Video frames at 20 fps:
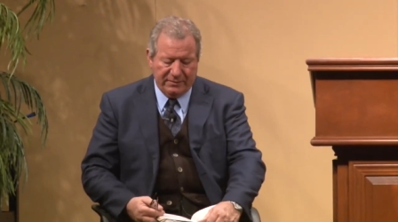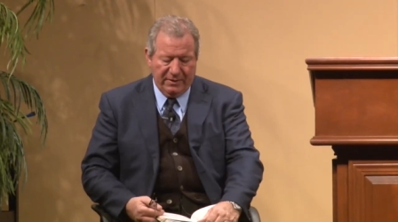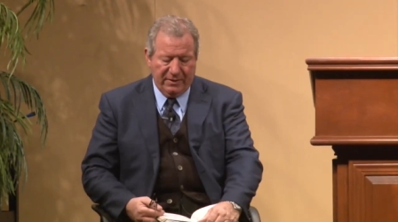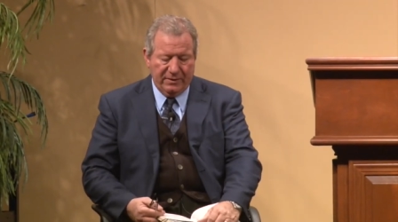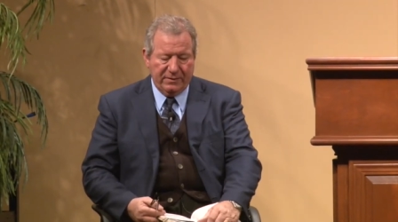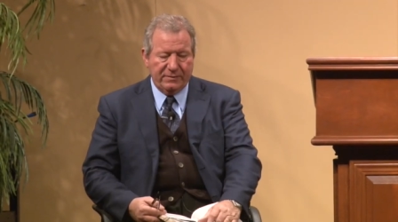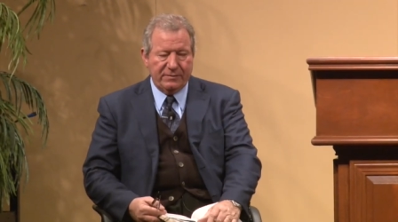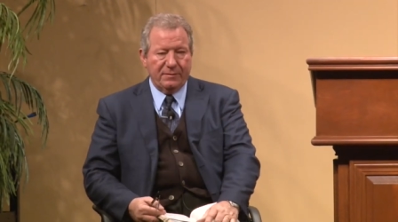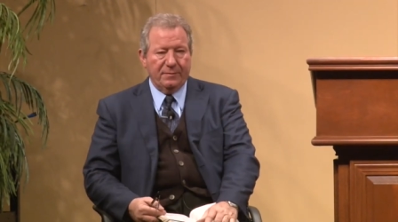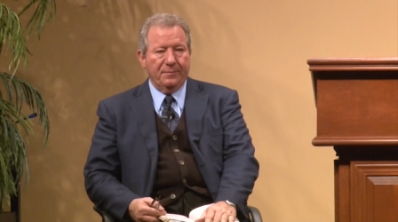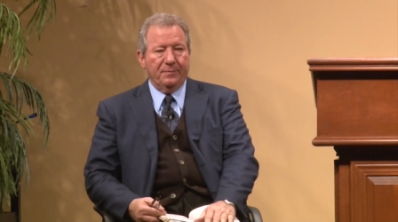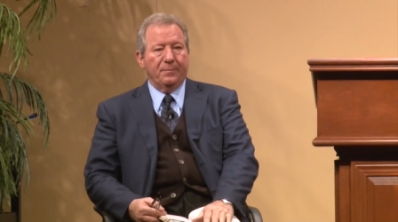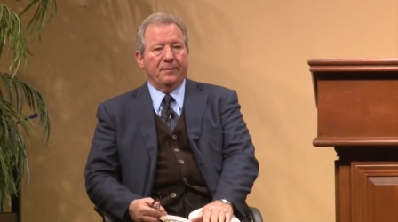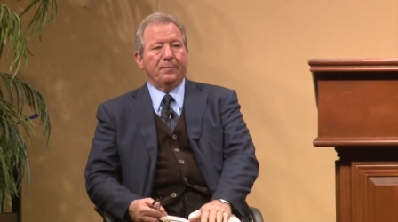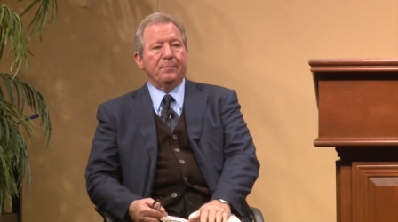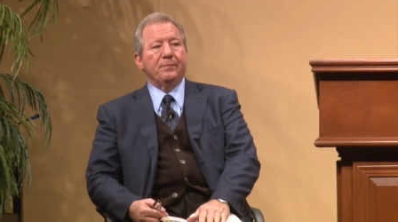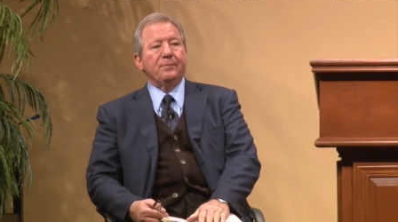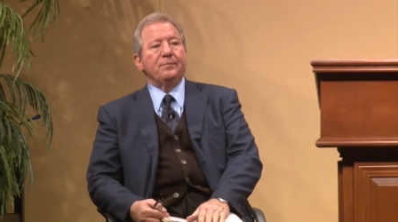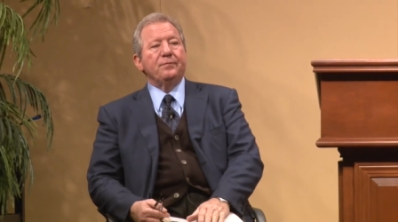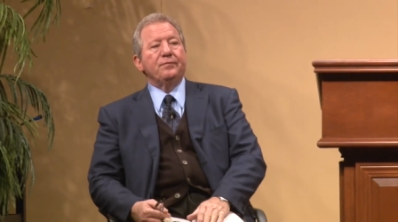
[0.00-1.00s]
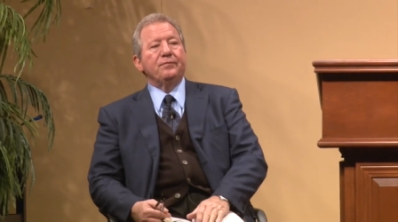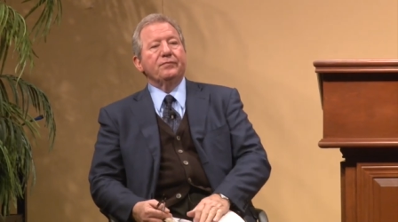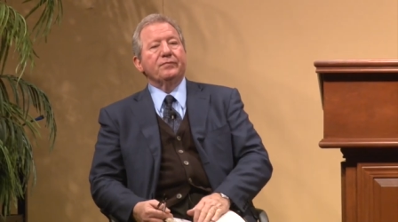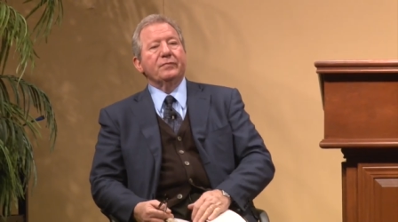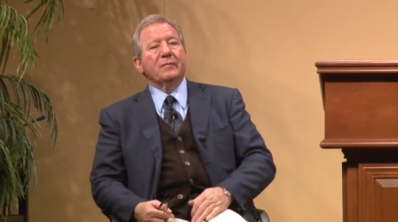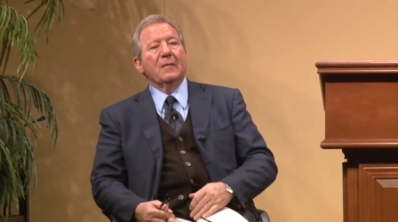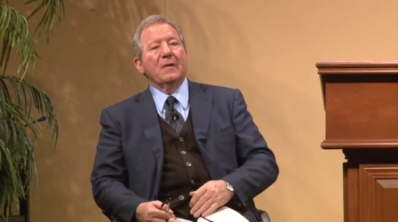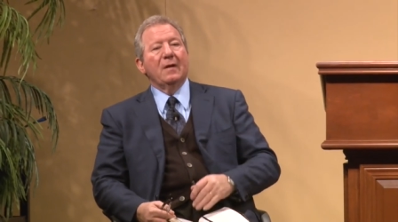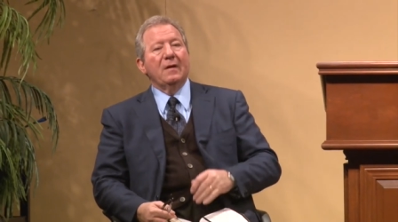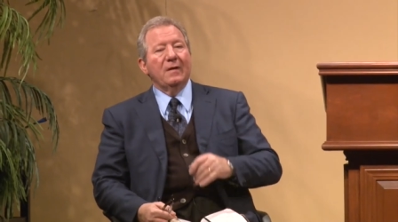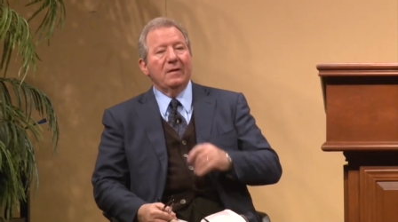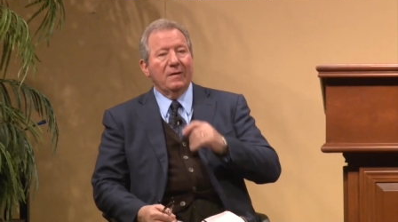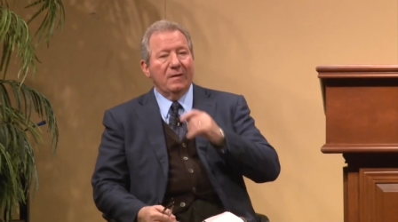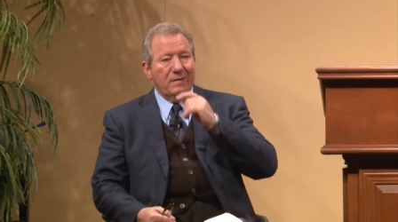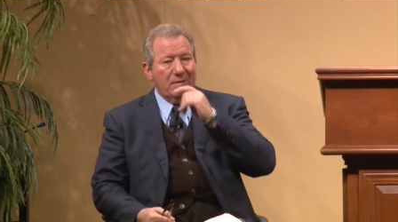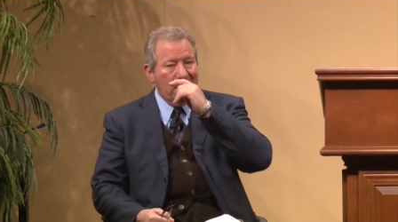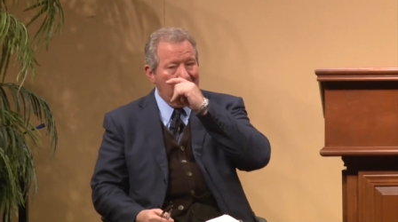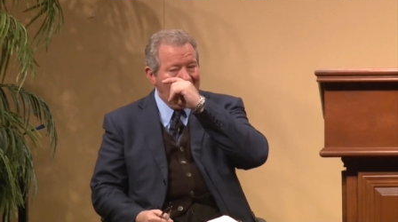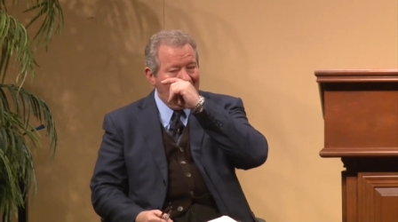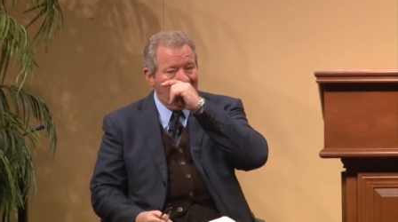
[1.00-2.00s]
and sins.
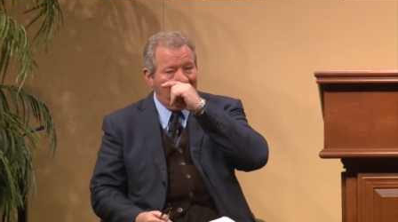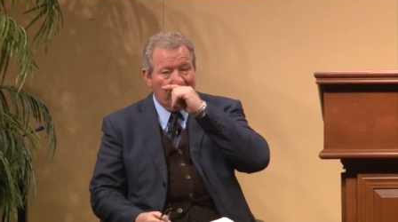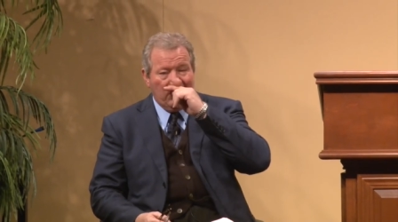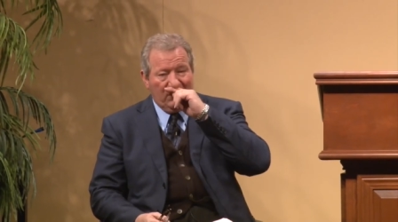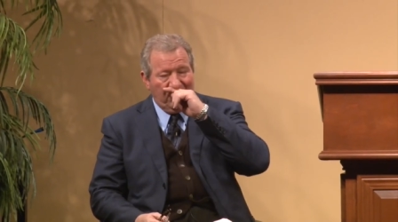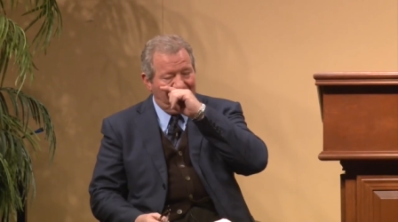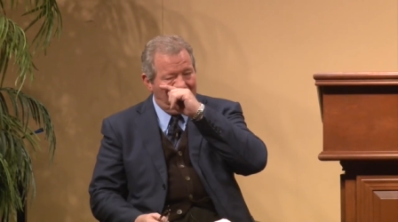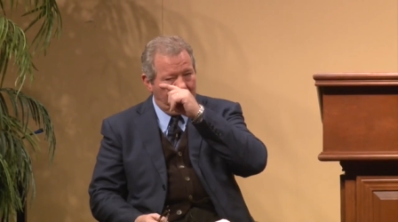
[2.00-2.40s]
Now,